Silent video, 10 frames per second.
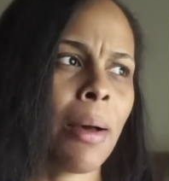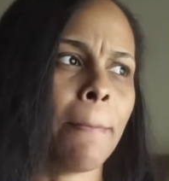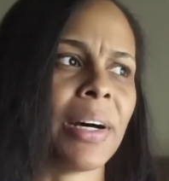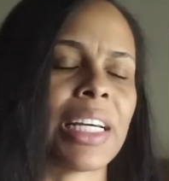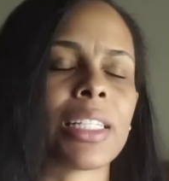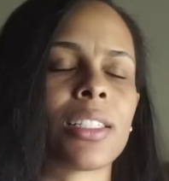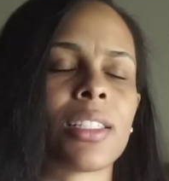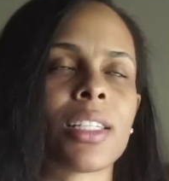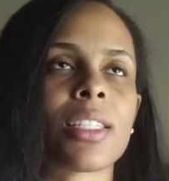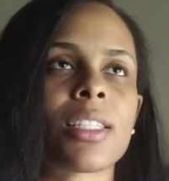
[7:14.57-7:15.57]
But
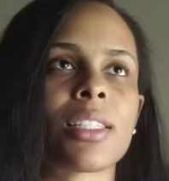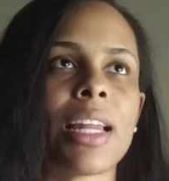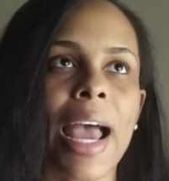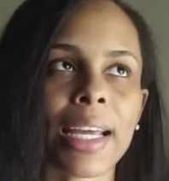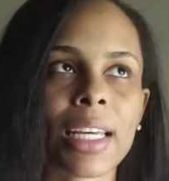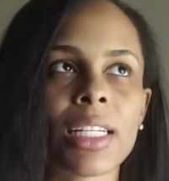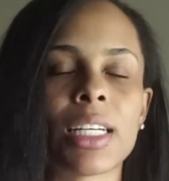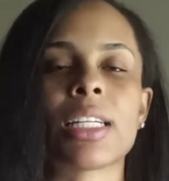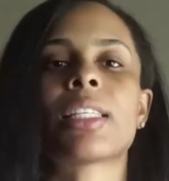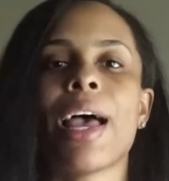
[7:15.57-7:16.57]
the snacking
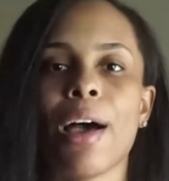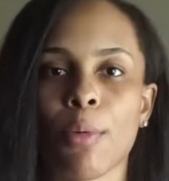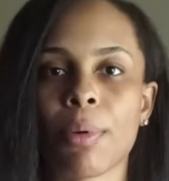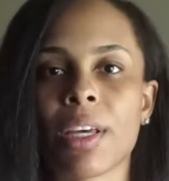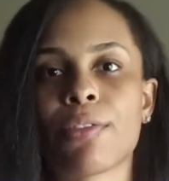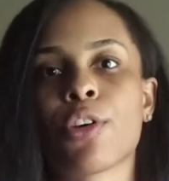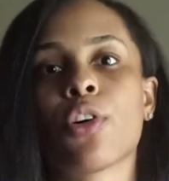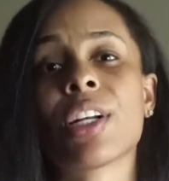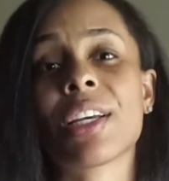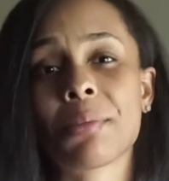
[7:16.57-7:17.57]
does help it. If you're
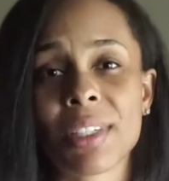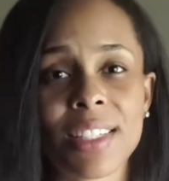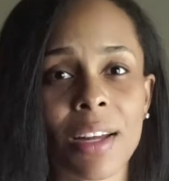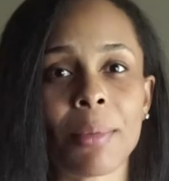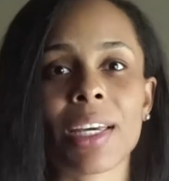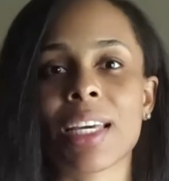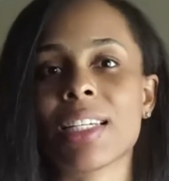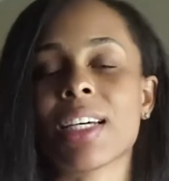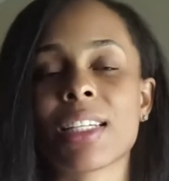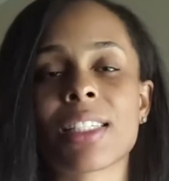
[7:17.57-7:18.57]
on an empty stomach, it
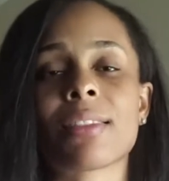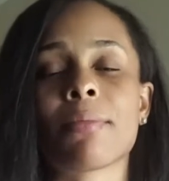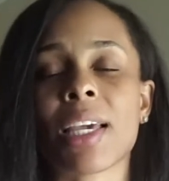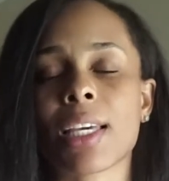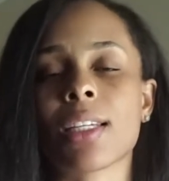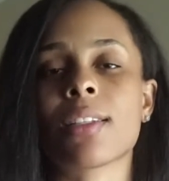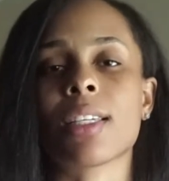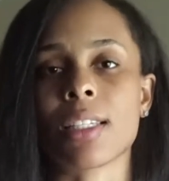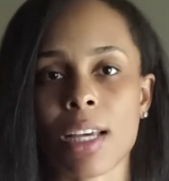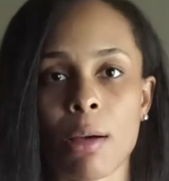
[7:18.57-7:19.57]
does make it
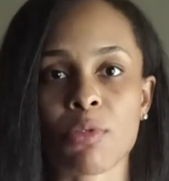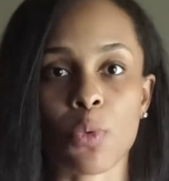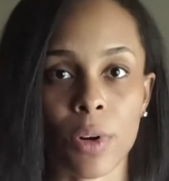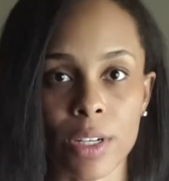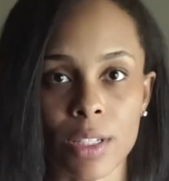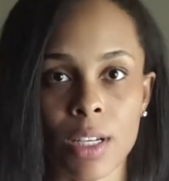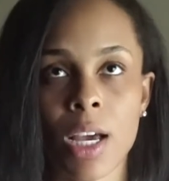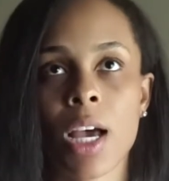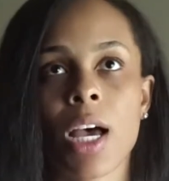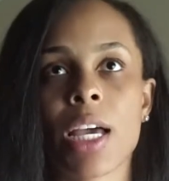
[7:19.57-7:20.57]
10 times worse.
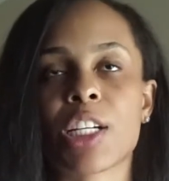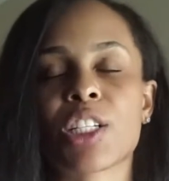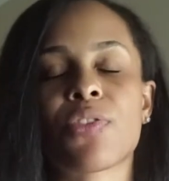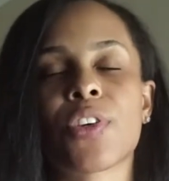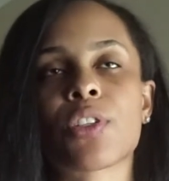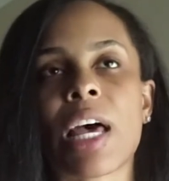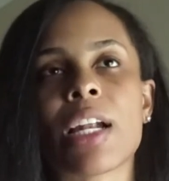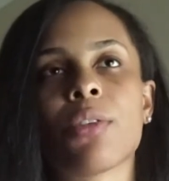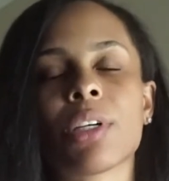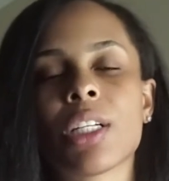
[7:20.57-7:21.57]
It just feels, I
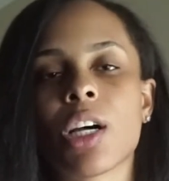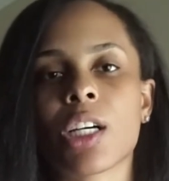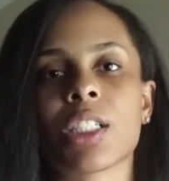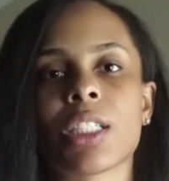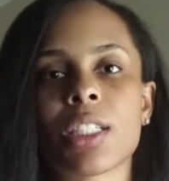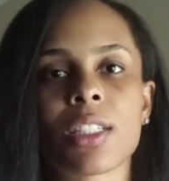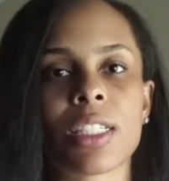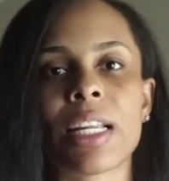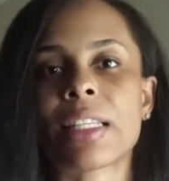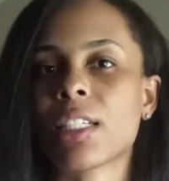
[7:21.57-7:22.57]
don't get nauseous.
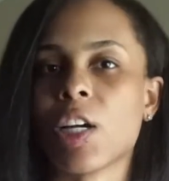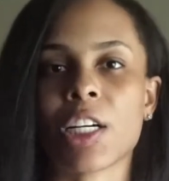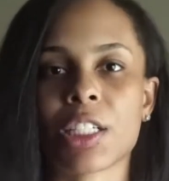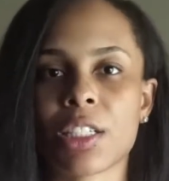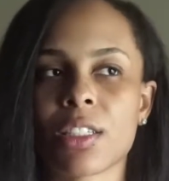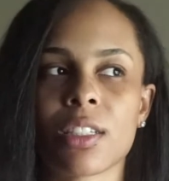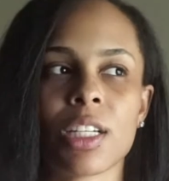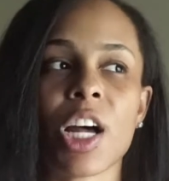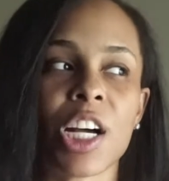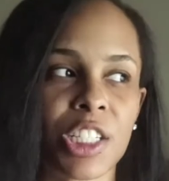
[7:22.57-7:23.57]
It's not the
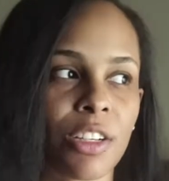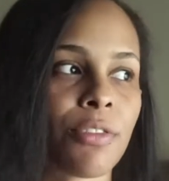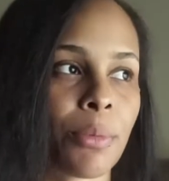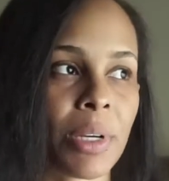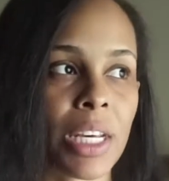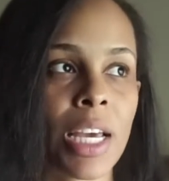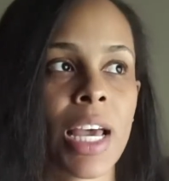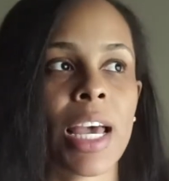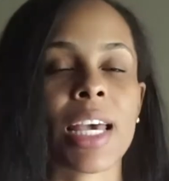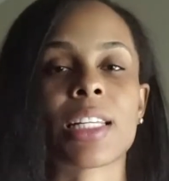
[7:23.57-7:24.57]
nausea for me.
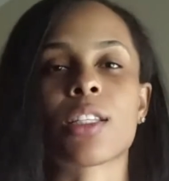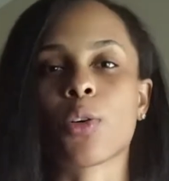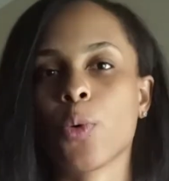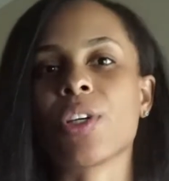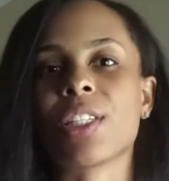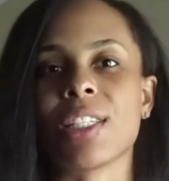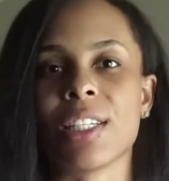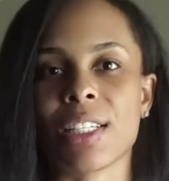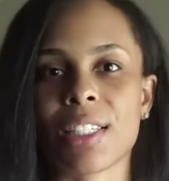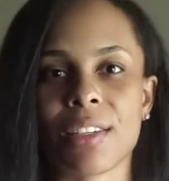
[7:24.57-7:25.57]
It's the
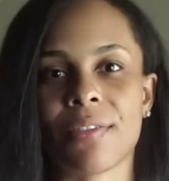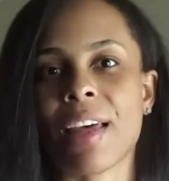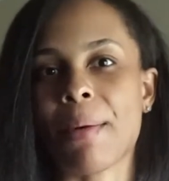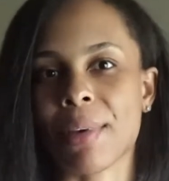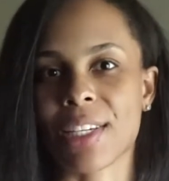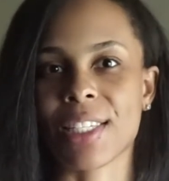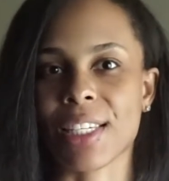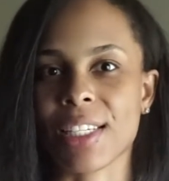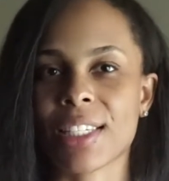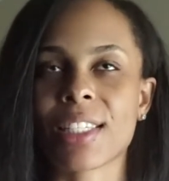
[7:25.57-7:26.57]
queasiness, if that makes
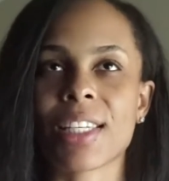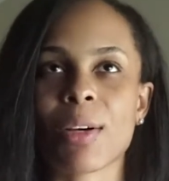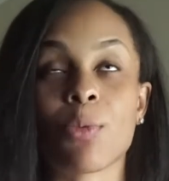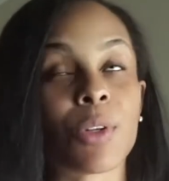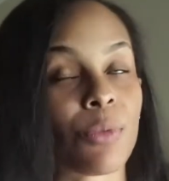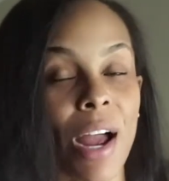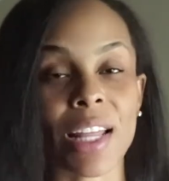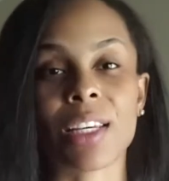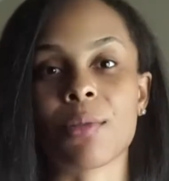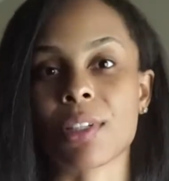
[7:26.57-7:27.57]
sense. With
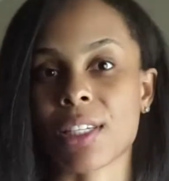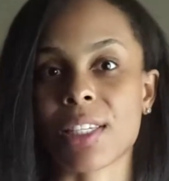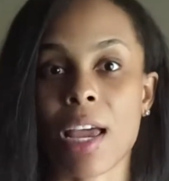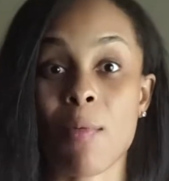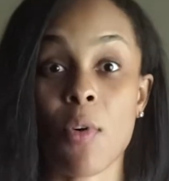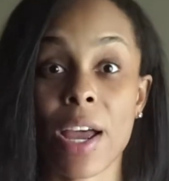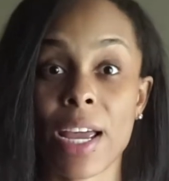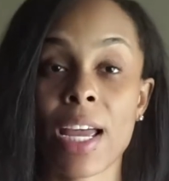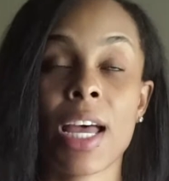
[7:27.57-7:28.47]
Riley, it was the same way.